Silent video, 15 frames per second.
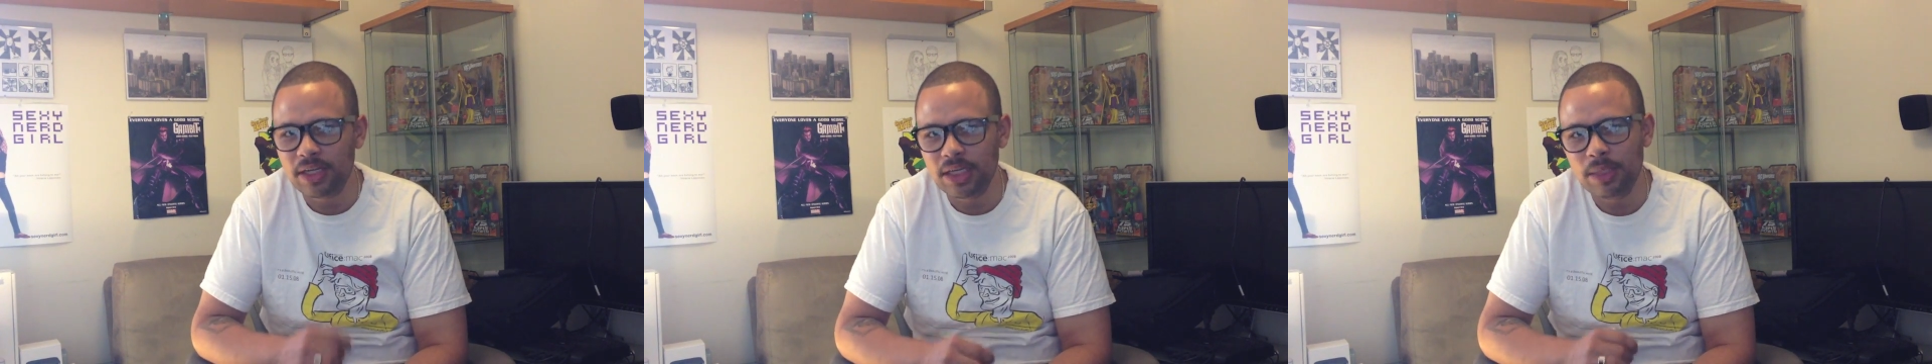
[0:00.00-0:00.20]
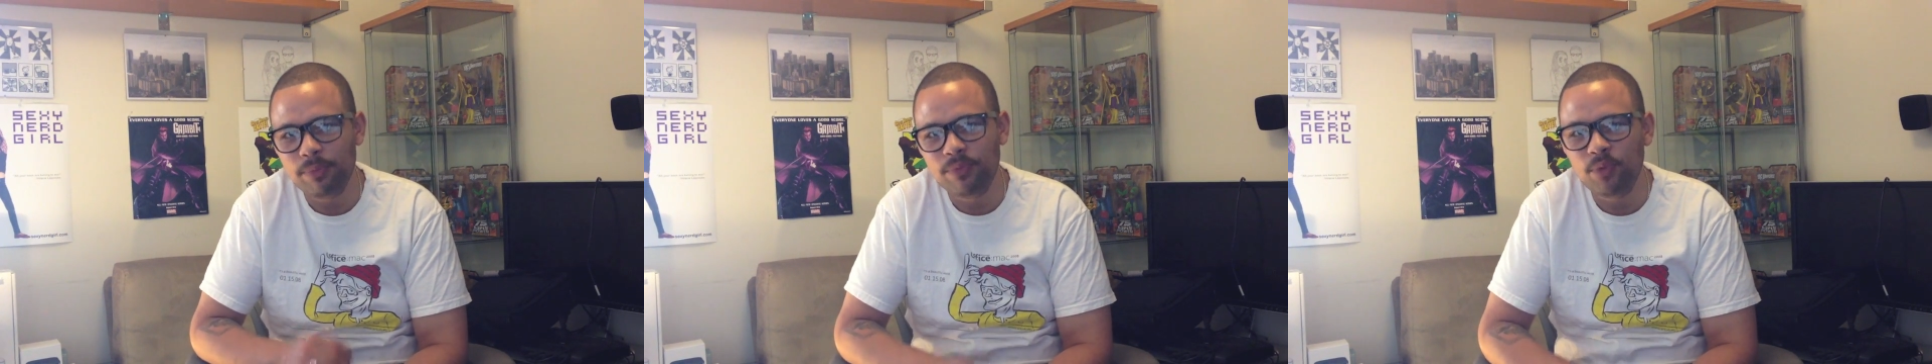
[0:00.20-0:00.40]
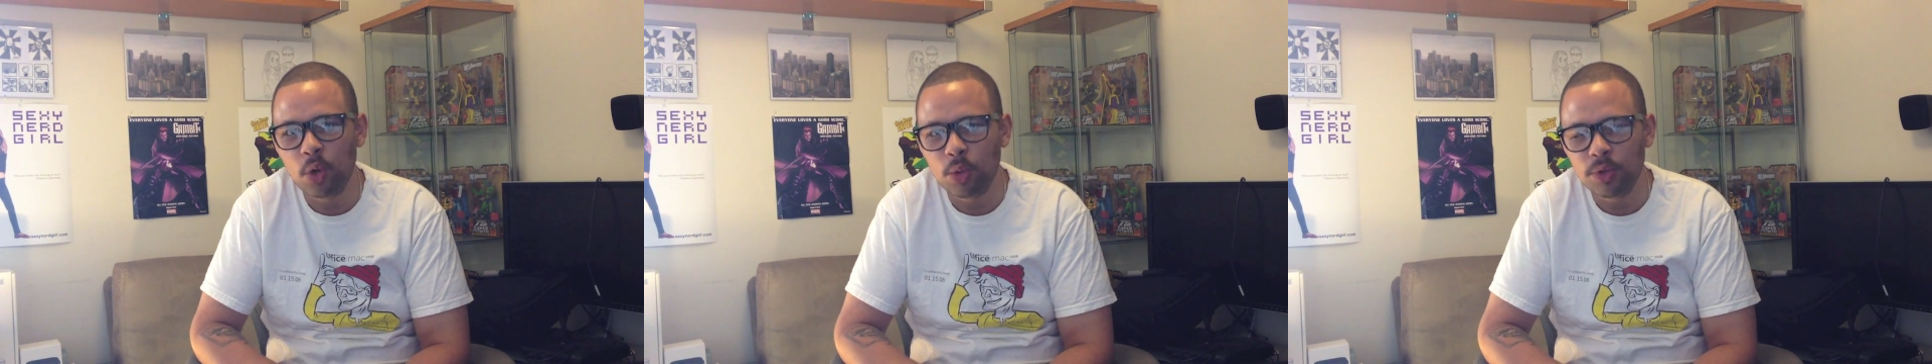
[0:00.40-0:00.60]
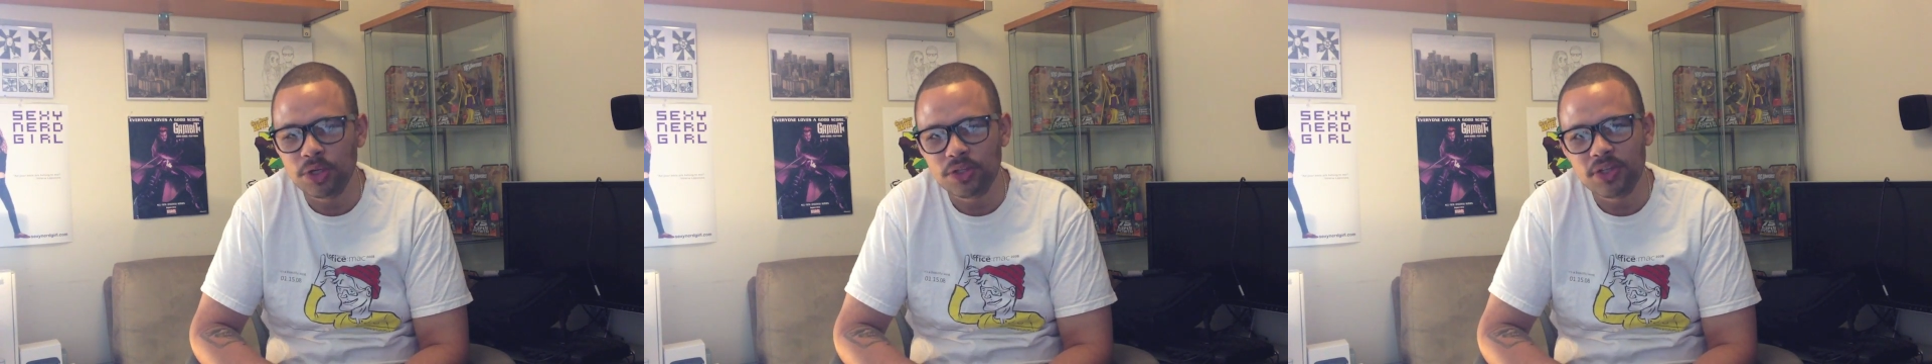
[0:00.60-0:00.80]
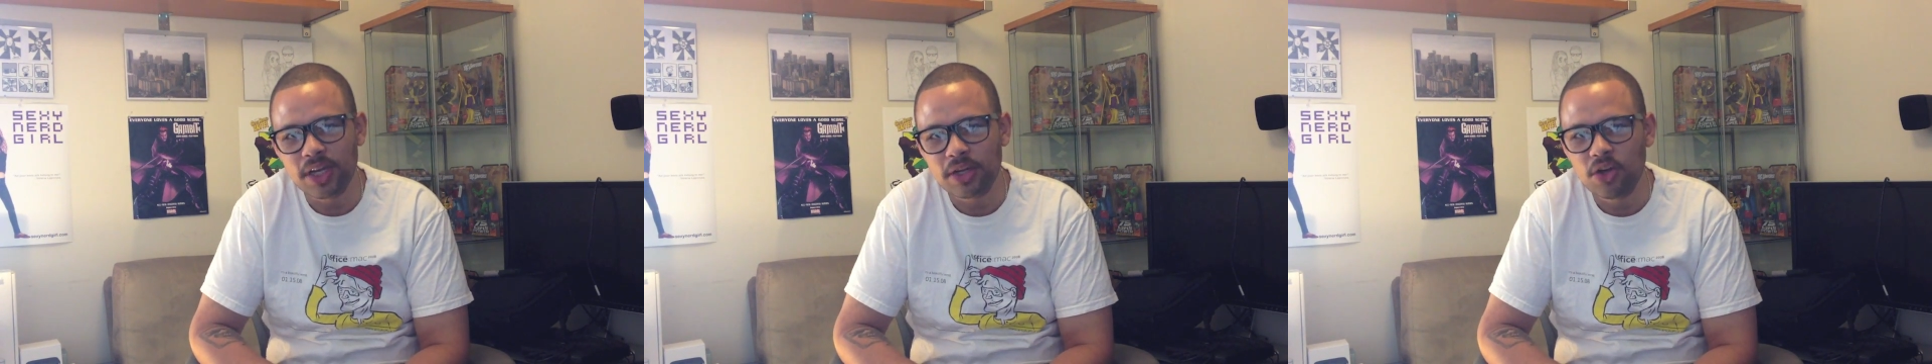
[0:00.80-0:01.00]
leap forward in
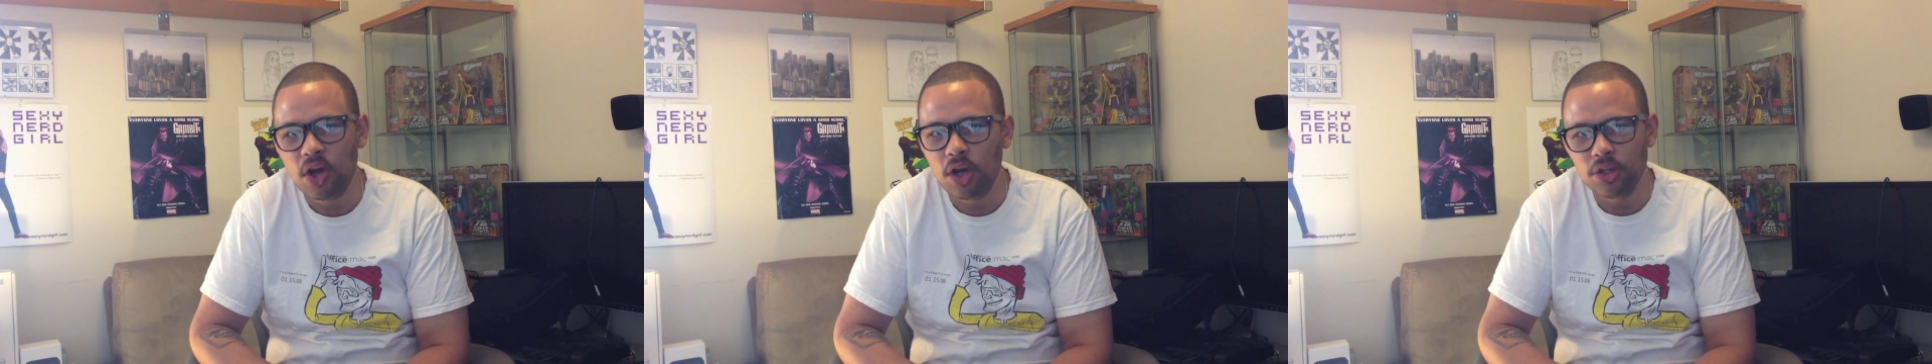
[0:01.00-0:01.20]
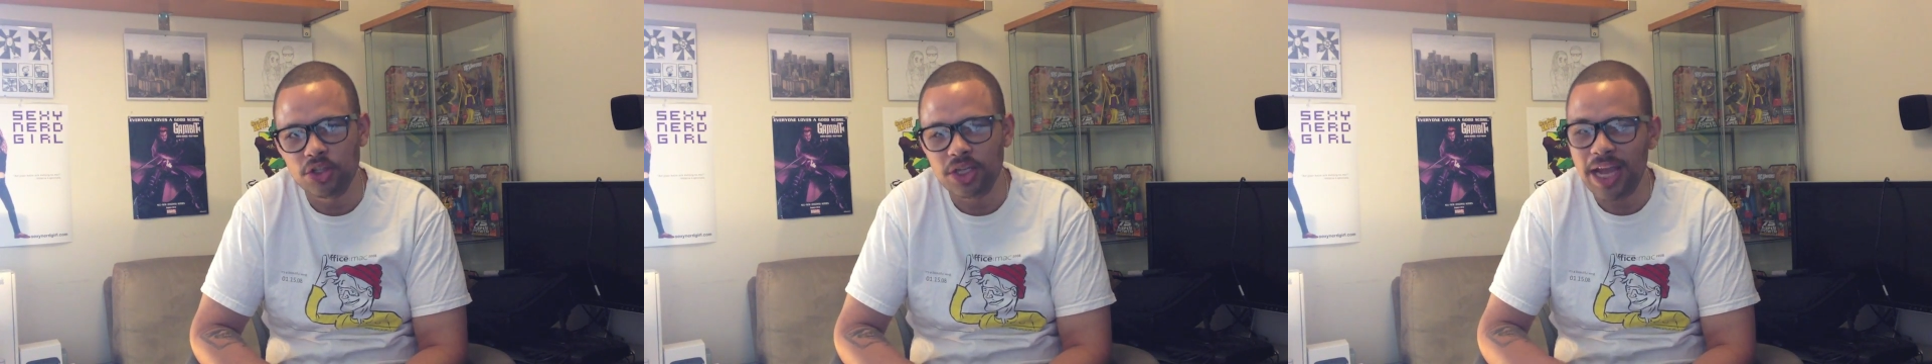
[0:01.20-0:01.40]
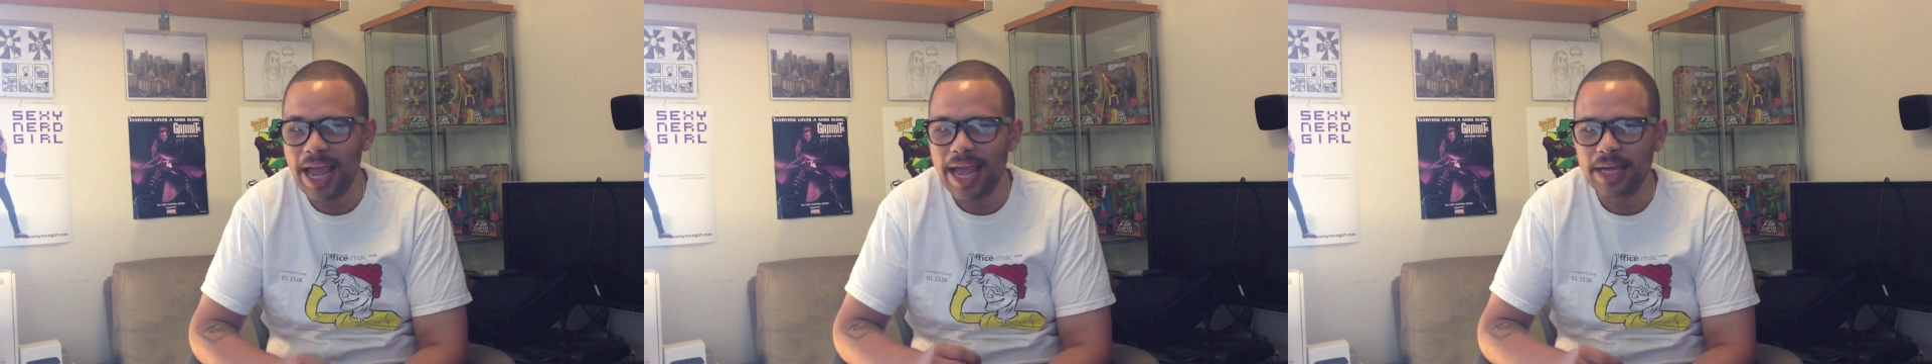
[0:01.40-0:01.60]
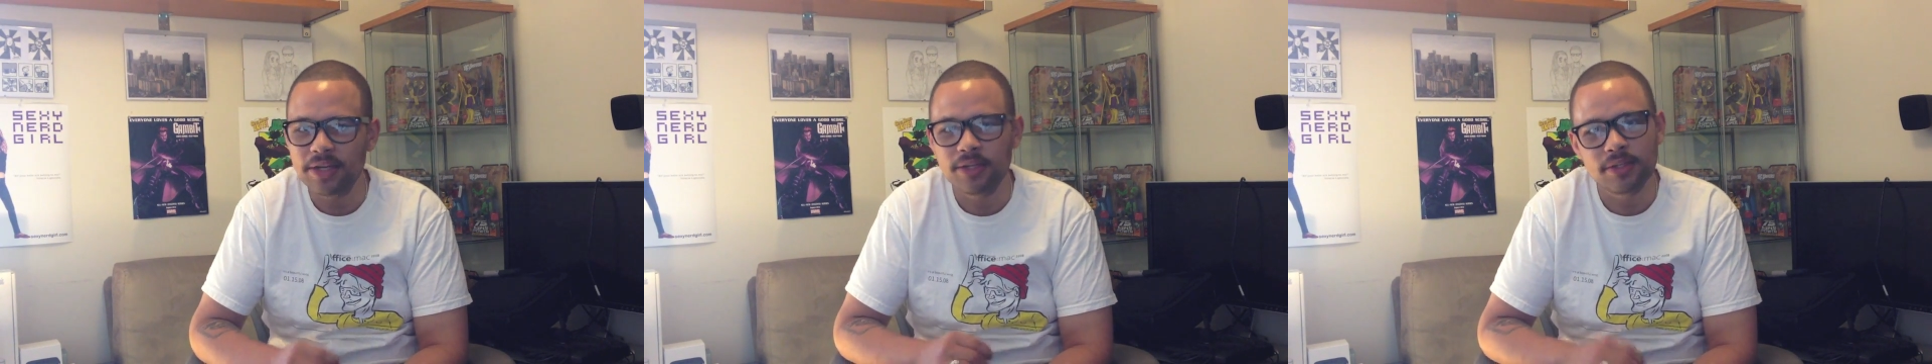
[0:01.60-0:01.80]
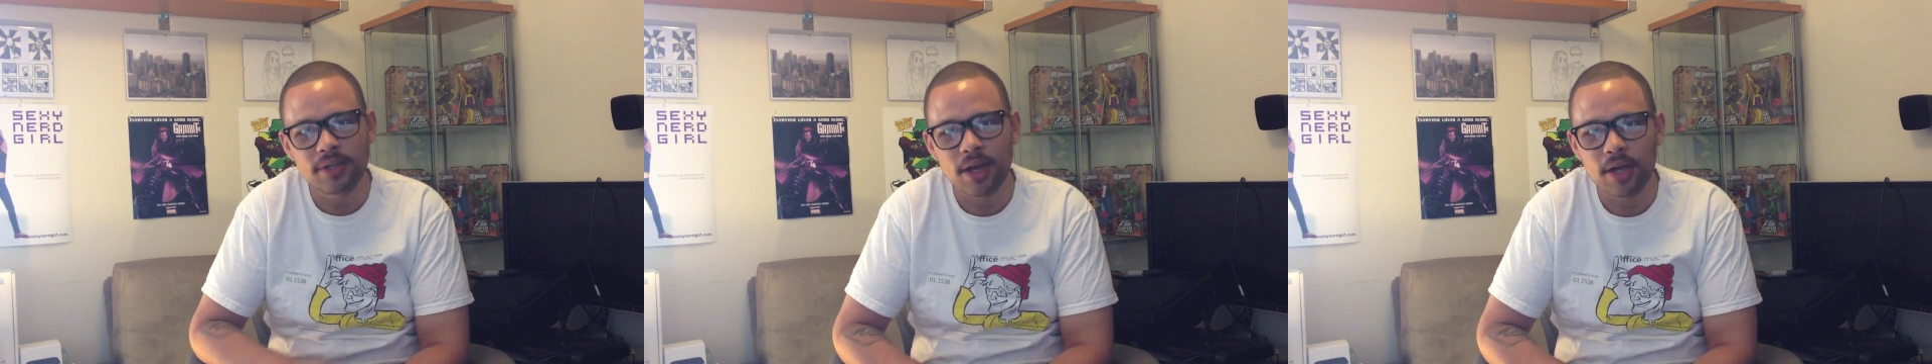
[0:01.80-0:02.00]
technology and
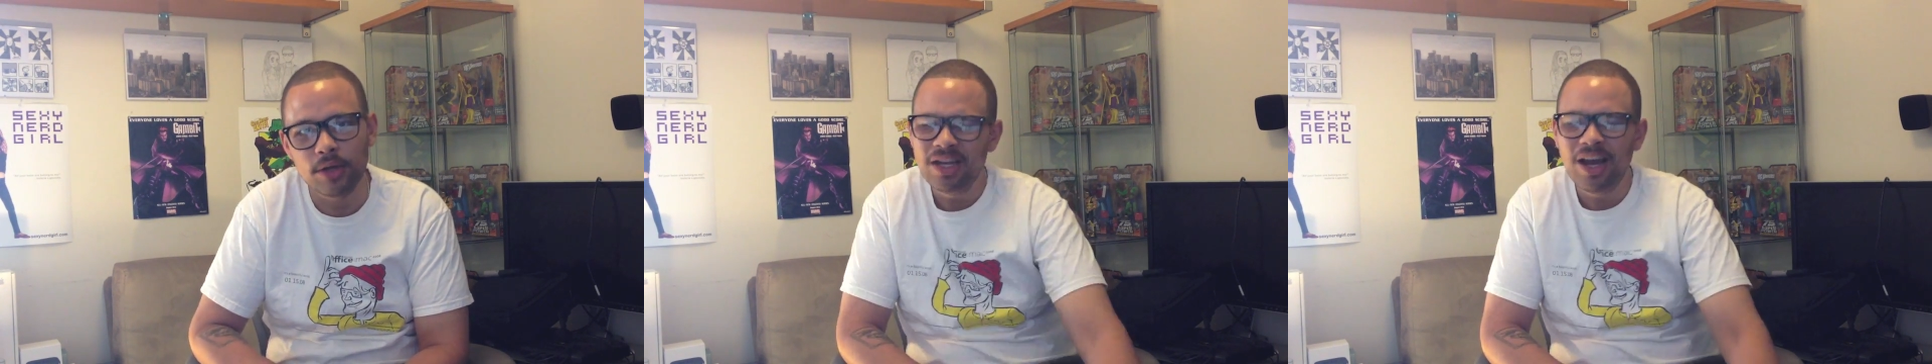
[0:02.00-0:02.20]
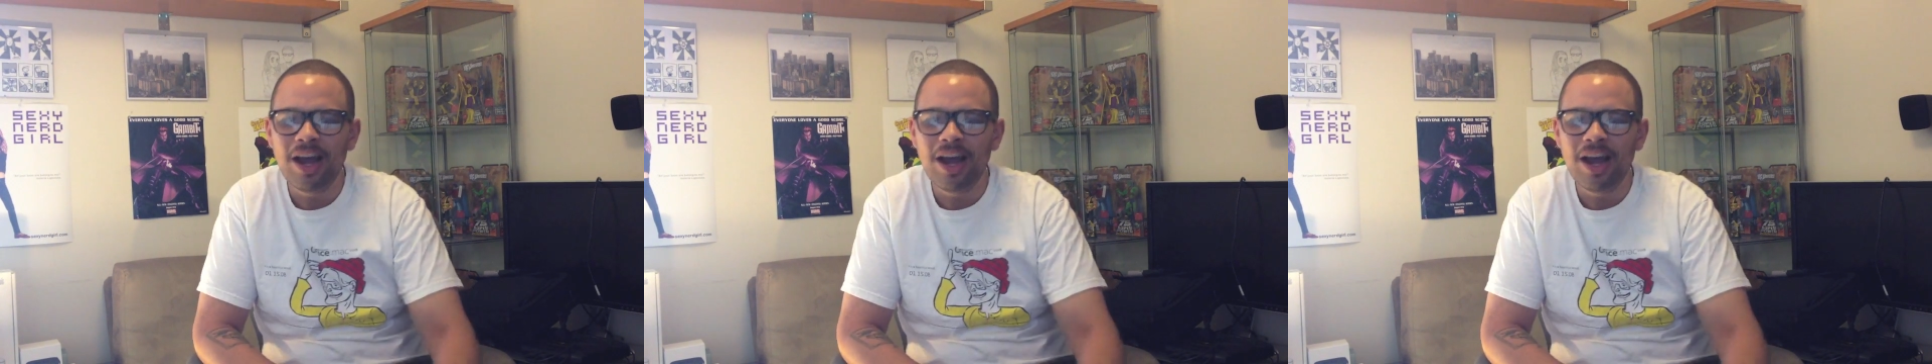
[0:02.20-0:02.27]
design.